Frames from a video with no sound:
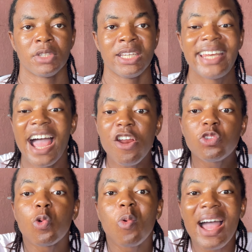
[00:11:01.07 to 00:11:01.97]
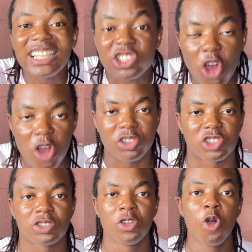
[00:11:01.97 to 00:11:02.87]
they are not Ukwuani
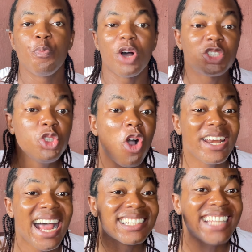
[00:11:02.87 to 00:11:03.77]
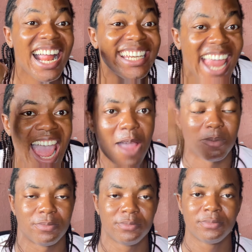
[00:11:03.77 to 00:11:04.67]
songs, but you understand them.